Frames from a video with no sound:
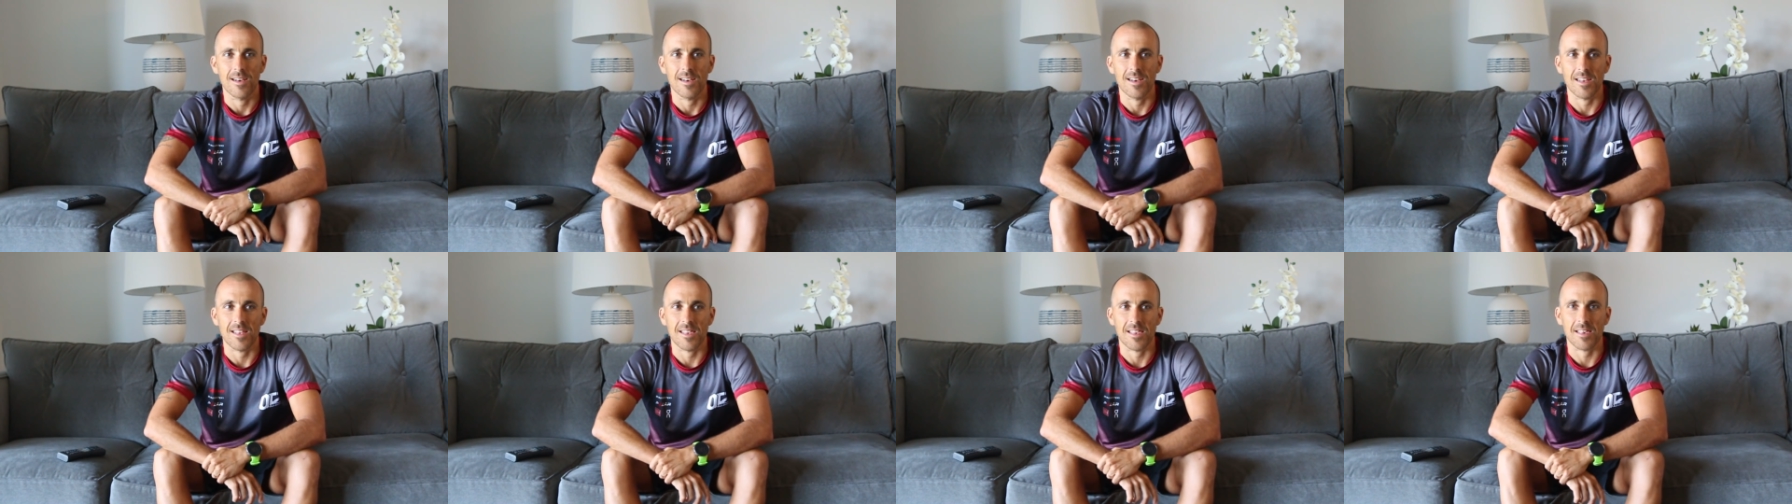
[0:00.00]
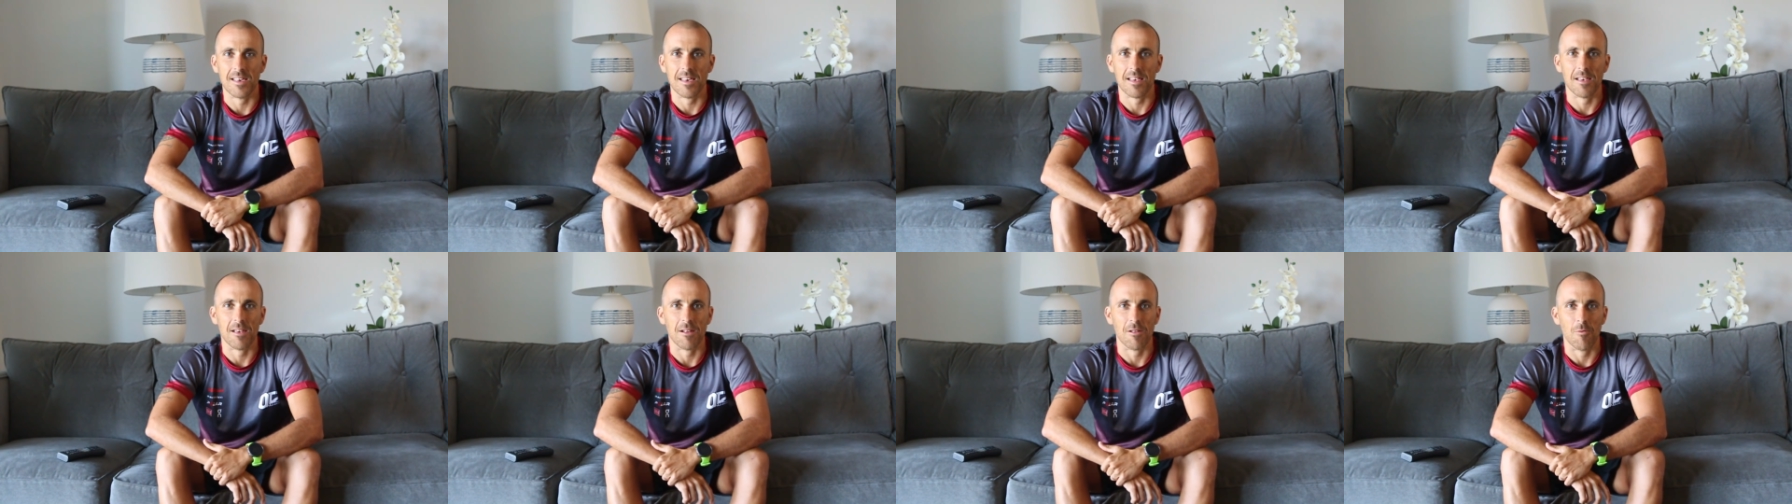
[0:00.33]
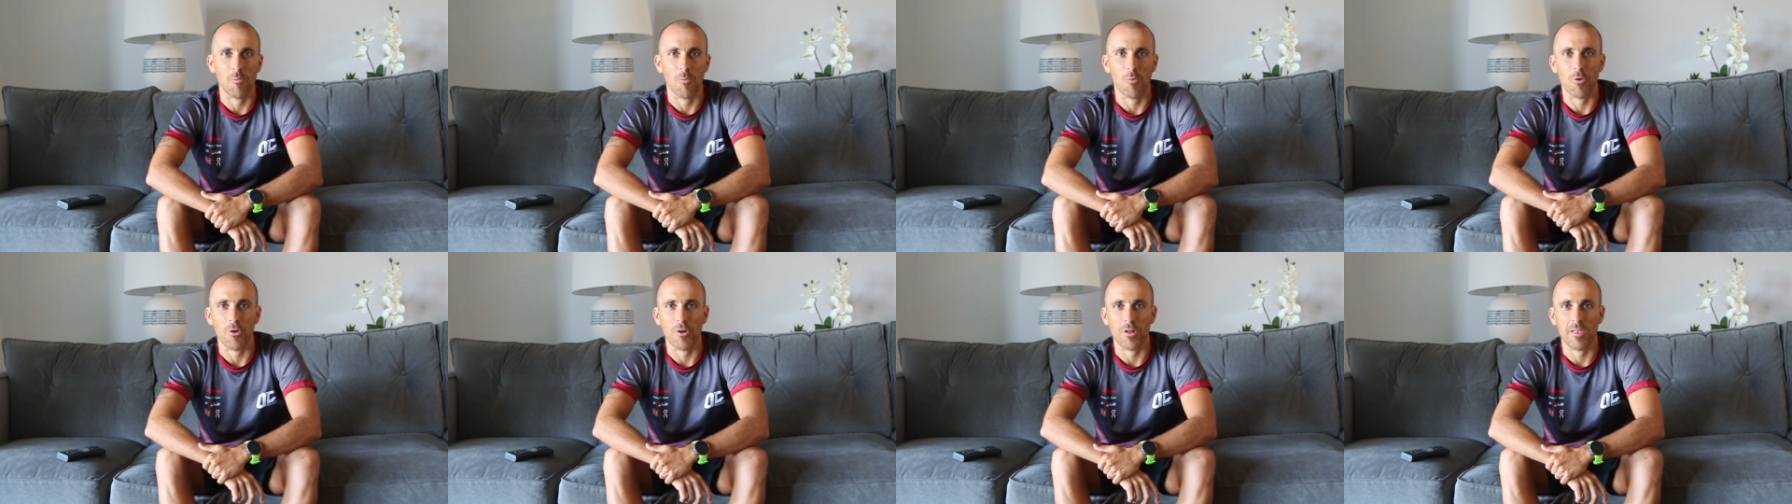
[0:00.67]
it's a little
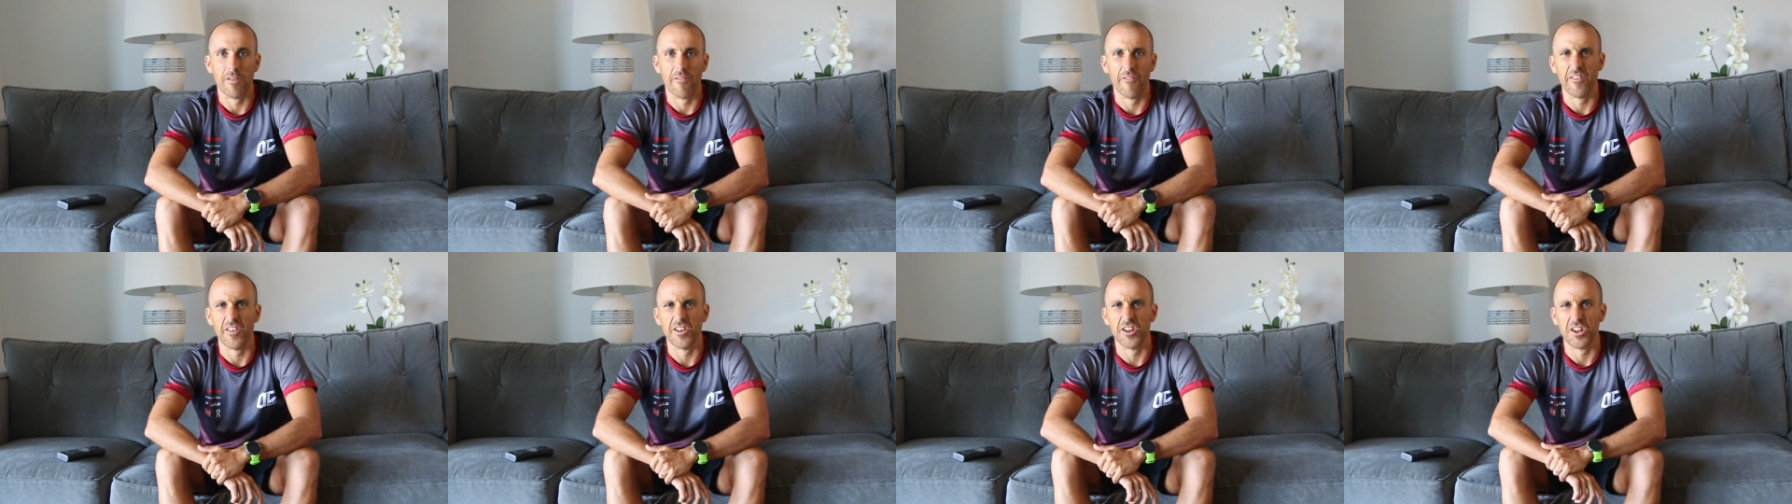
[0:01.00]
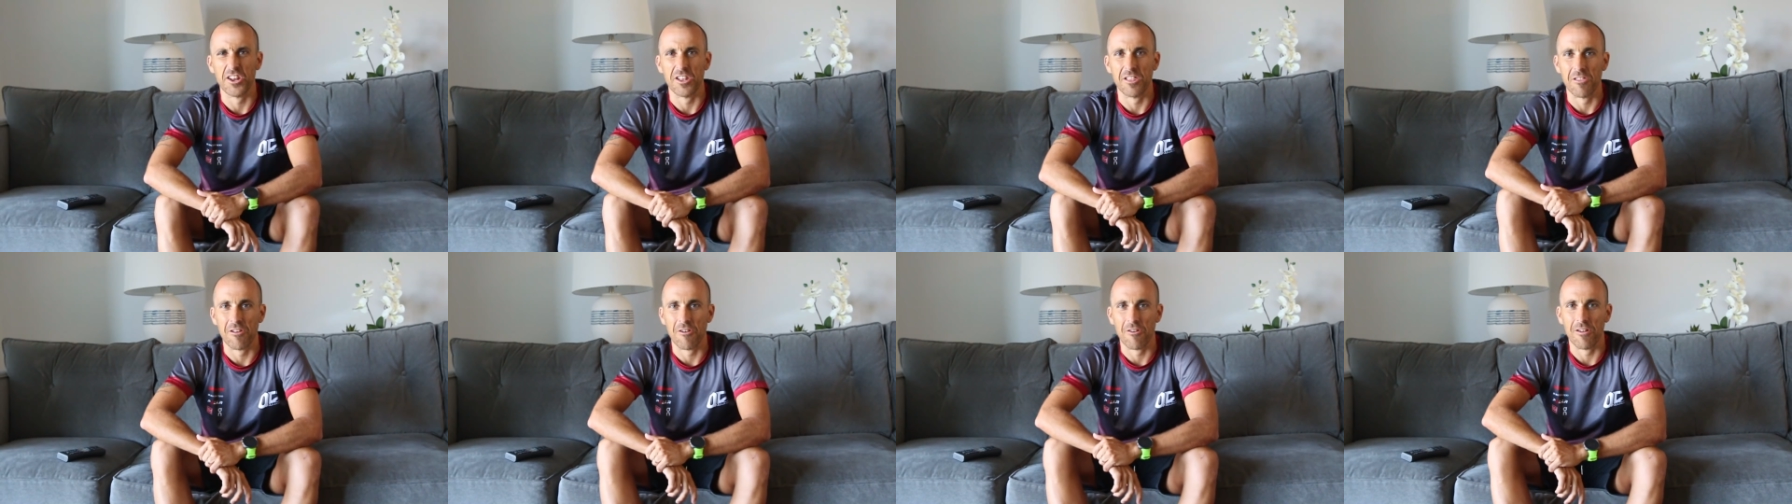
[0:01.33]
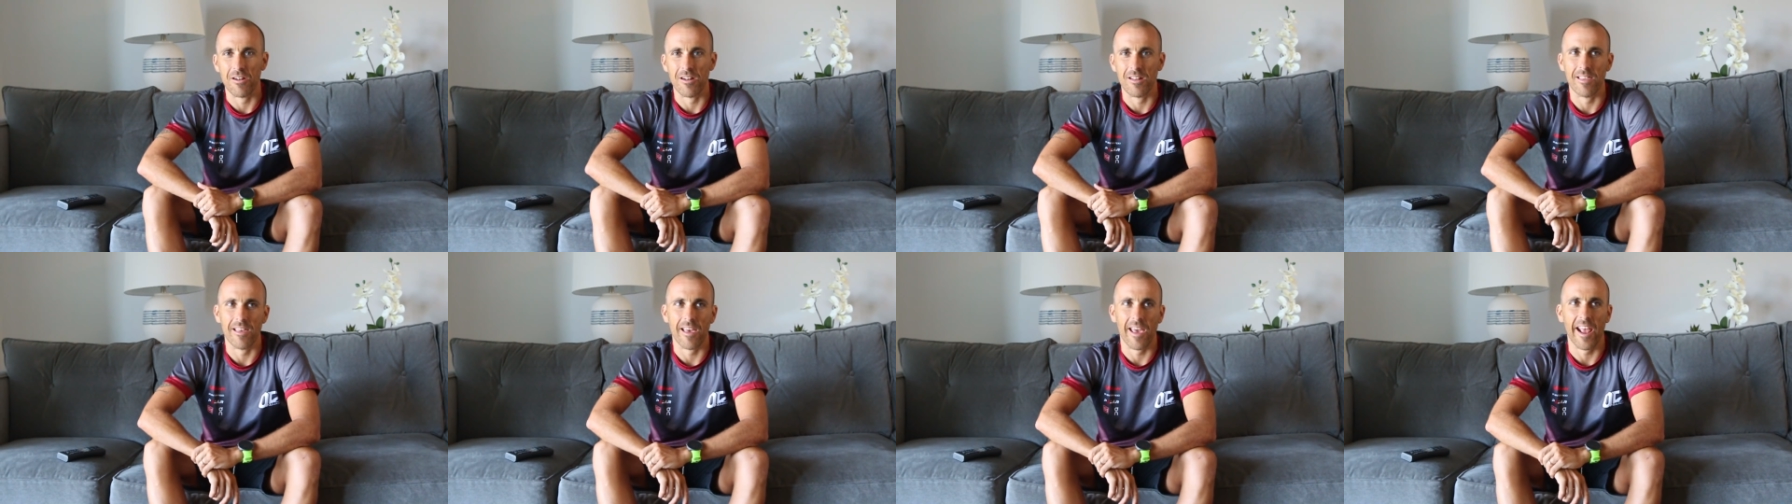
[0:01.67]
more deficient,
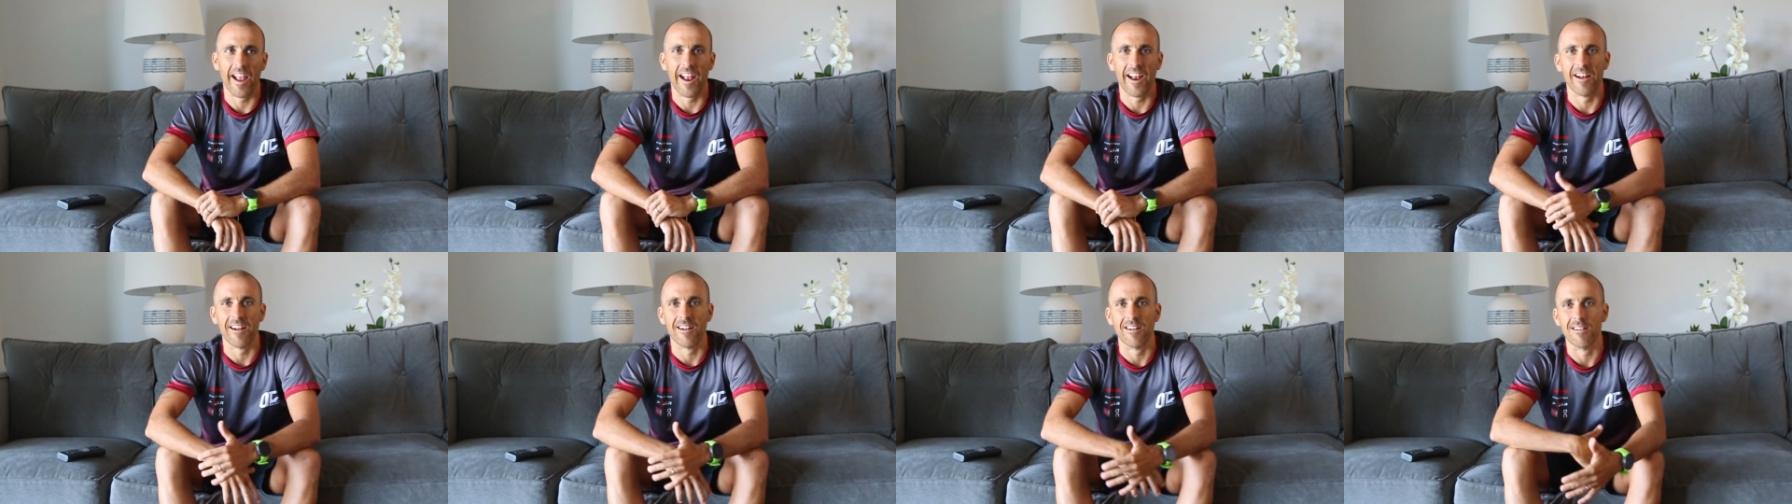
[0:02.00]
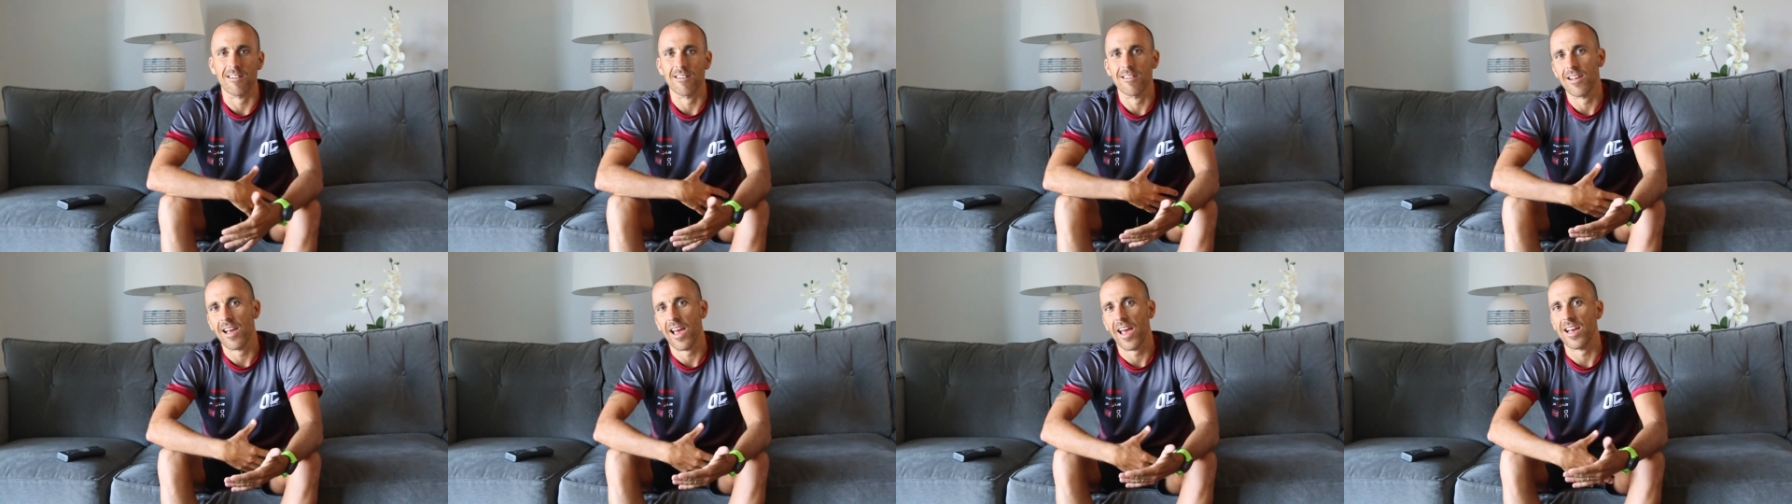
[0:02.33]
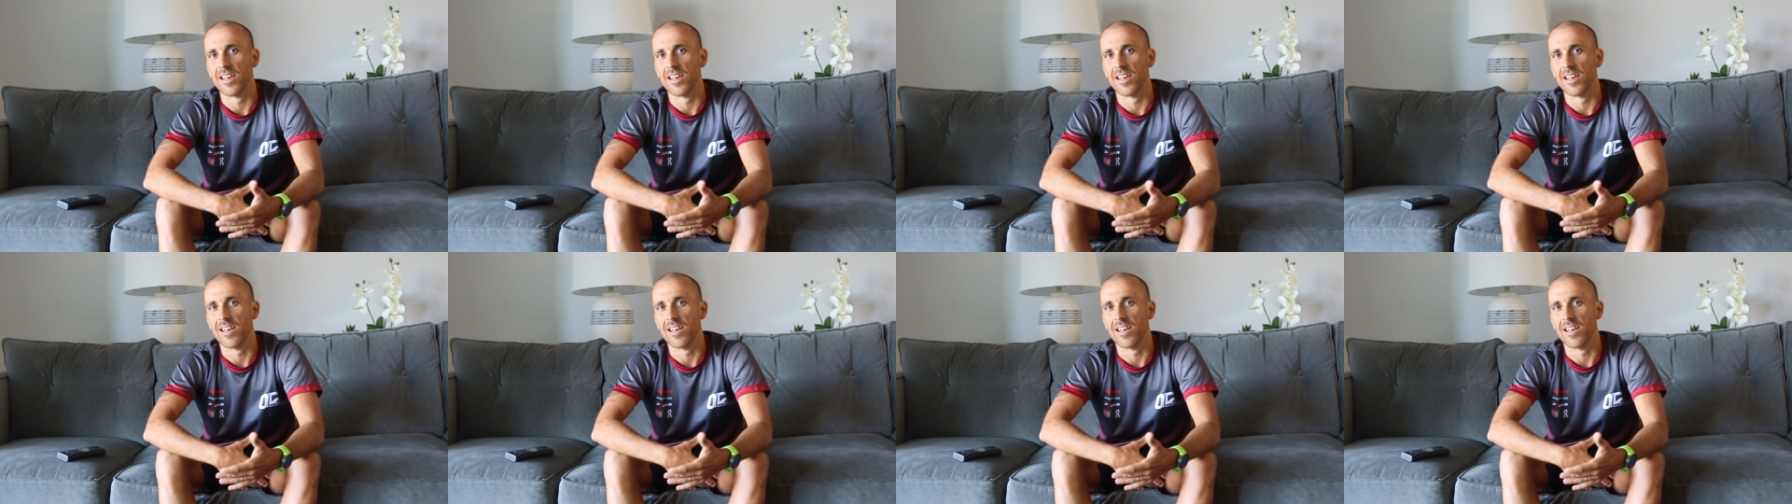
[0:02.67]
or the air